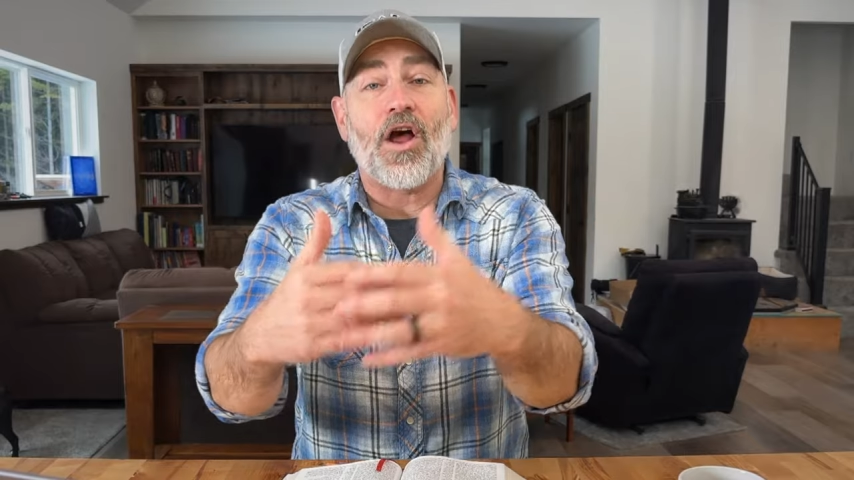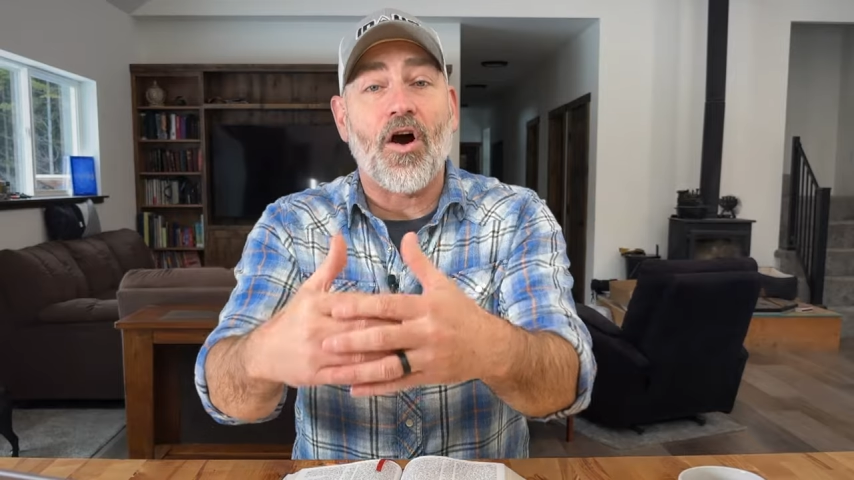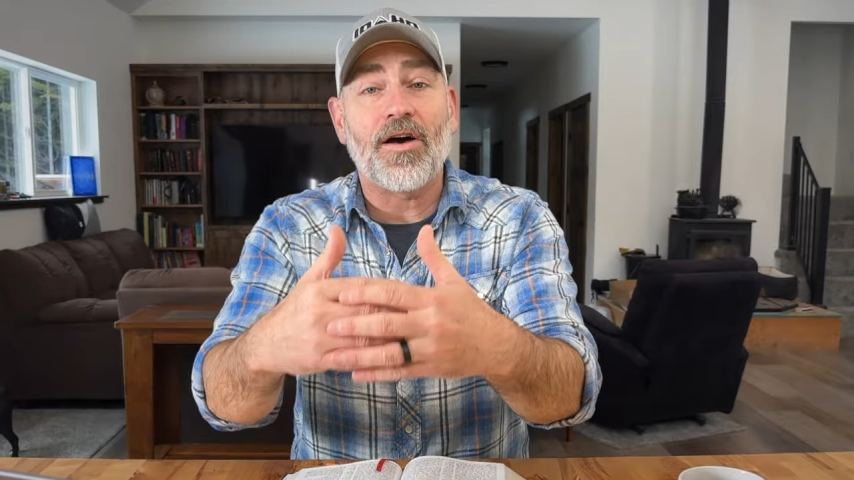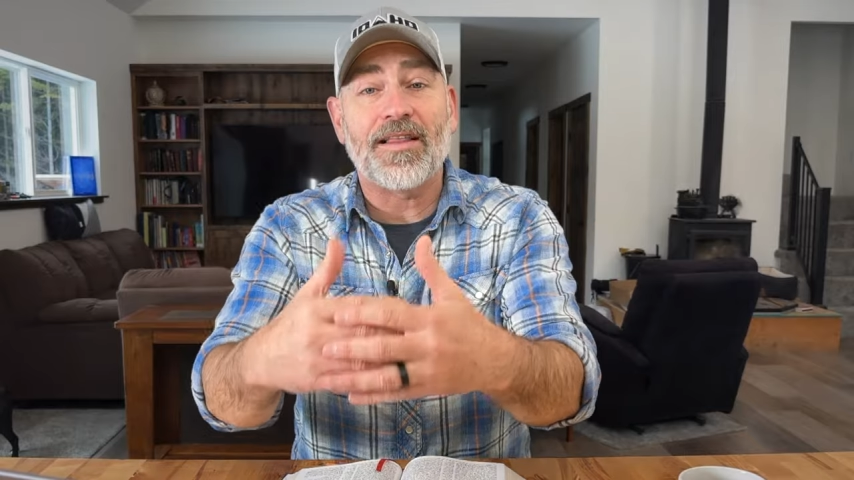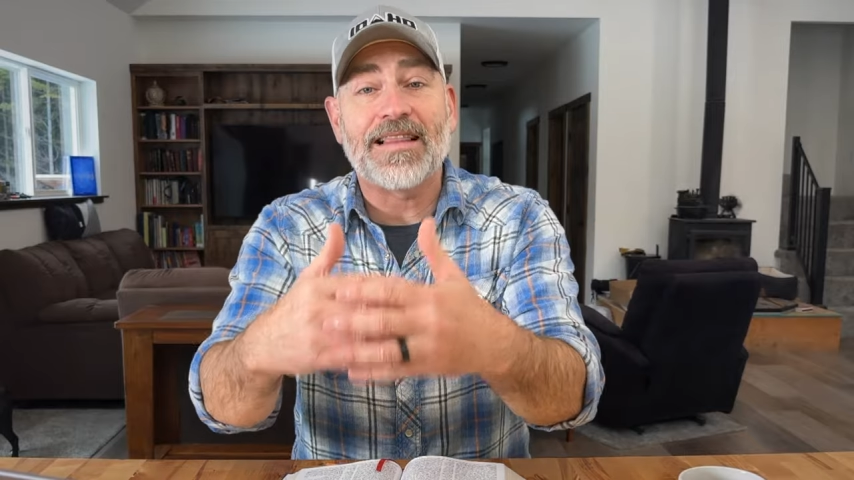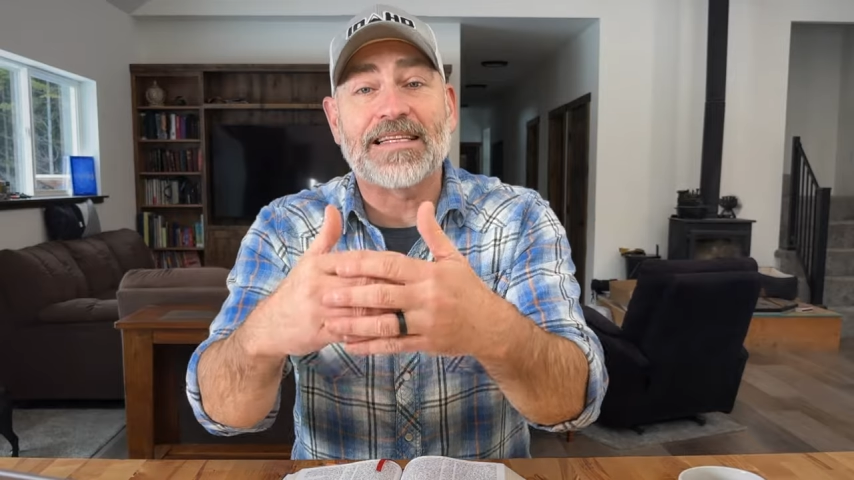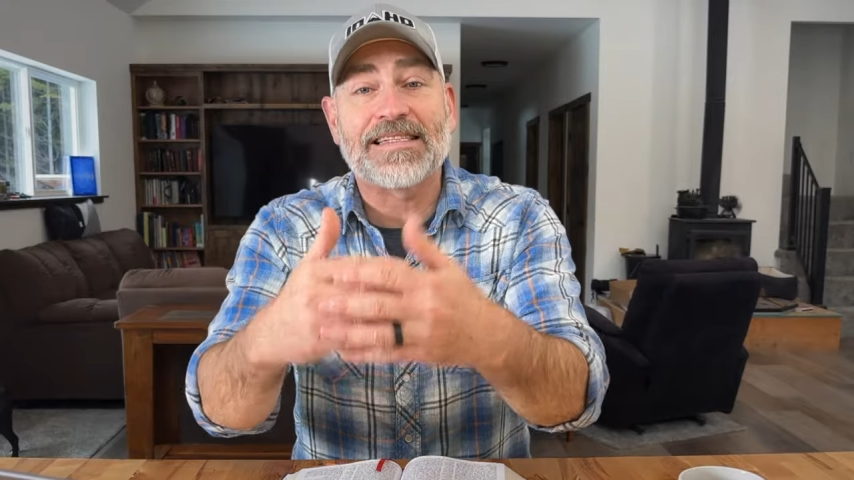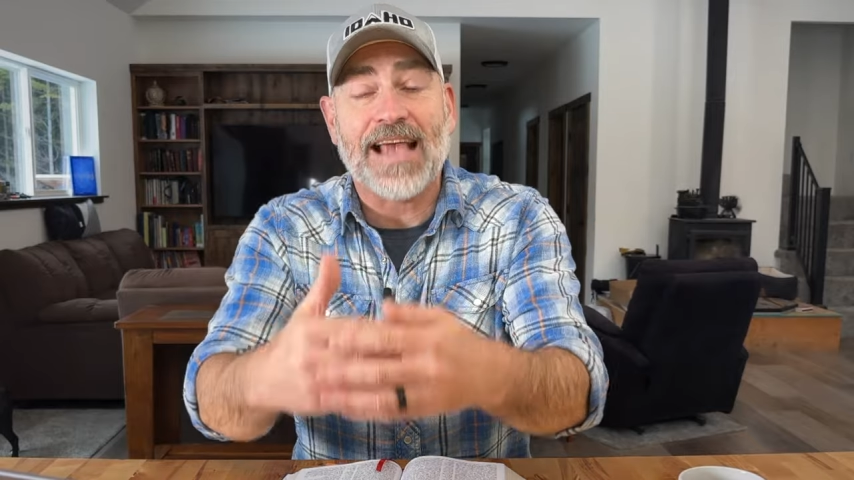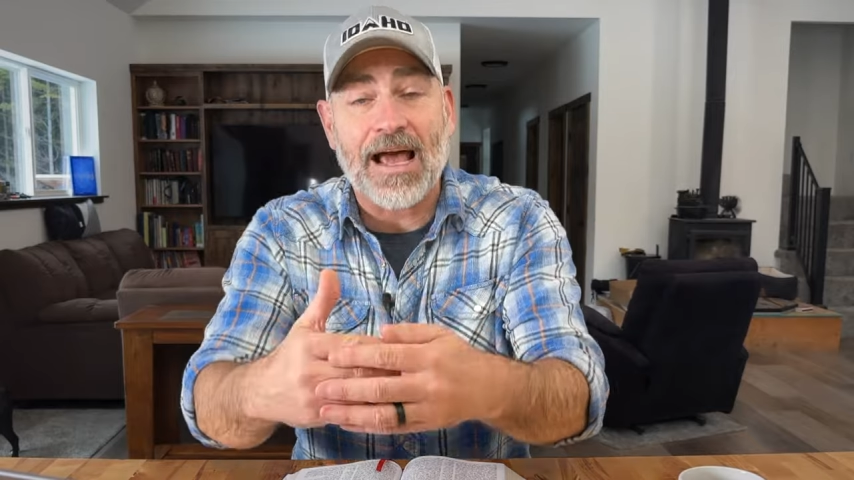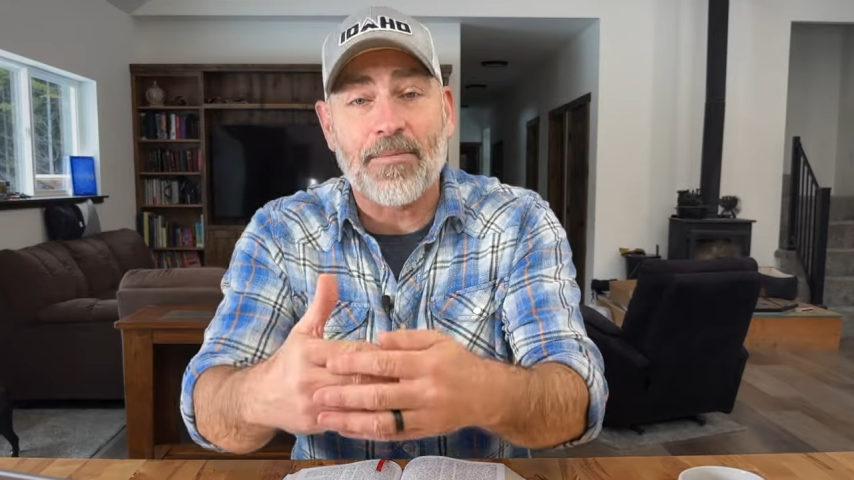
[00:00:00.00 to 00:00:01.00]
on the
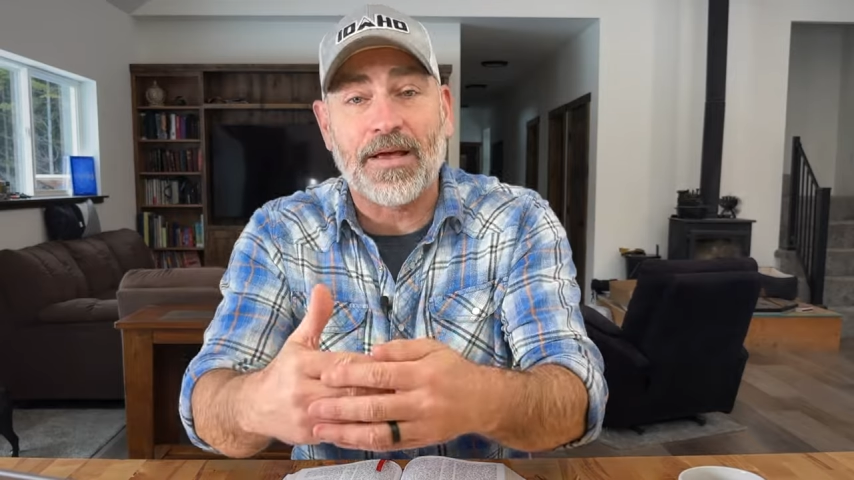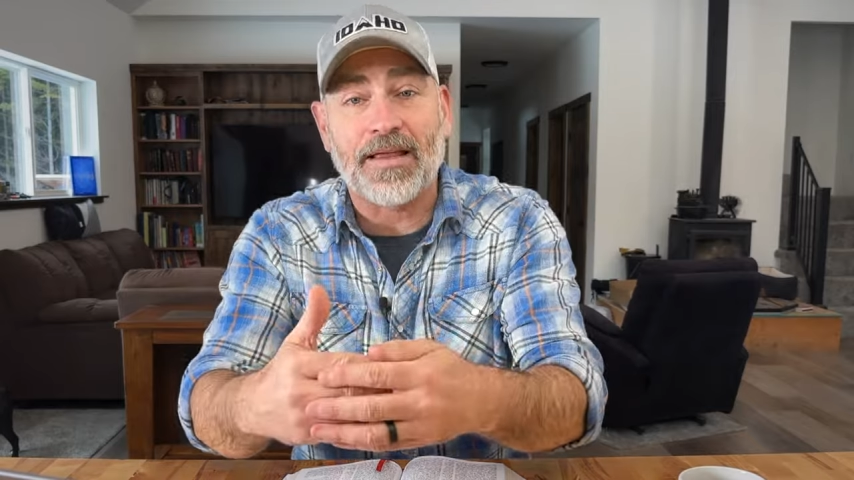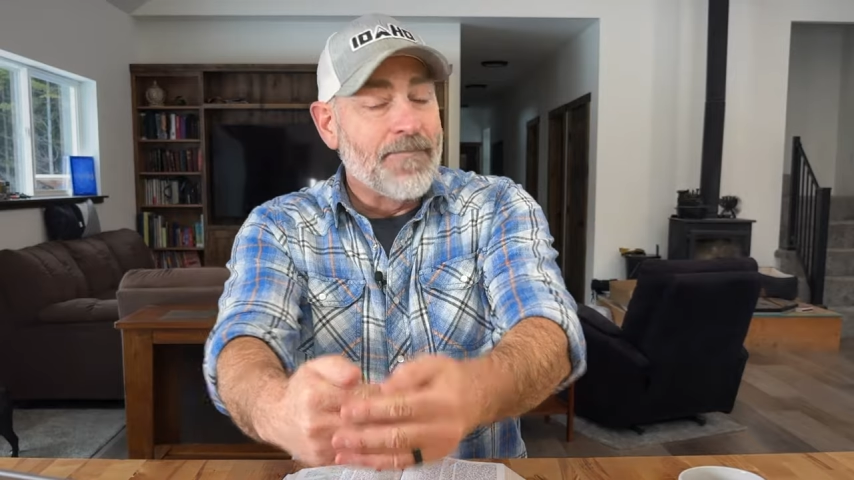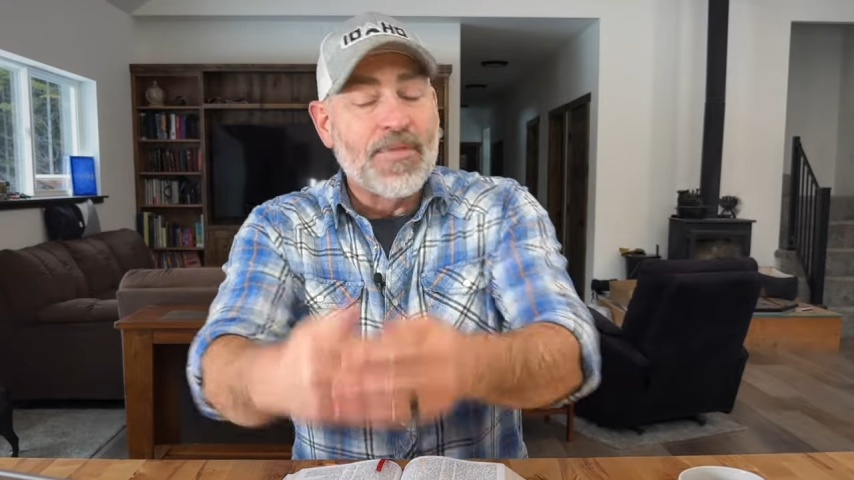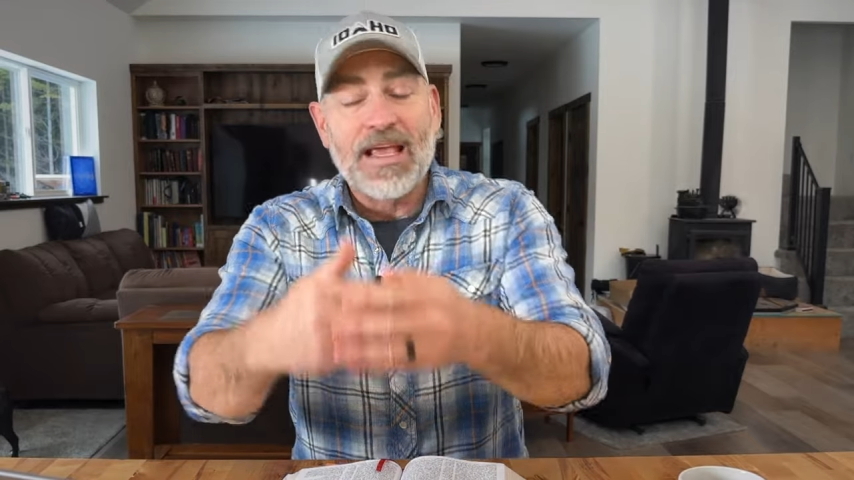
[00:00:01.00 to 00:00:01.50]
Sabbath